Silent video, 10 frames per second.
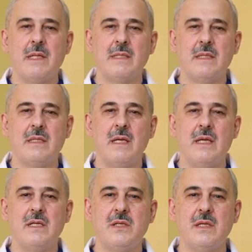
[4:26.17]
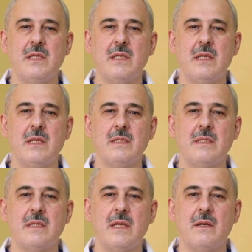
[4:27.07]
presentation
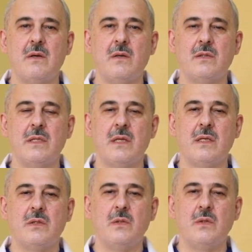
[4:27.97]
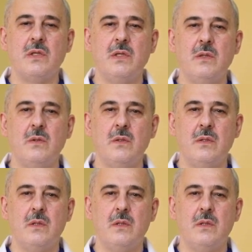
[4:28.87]
is according to new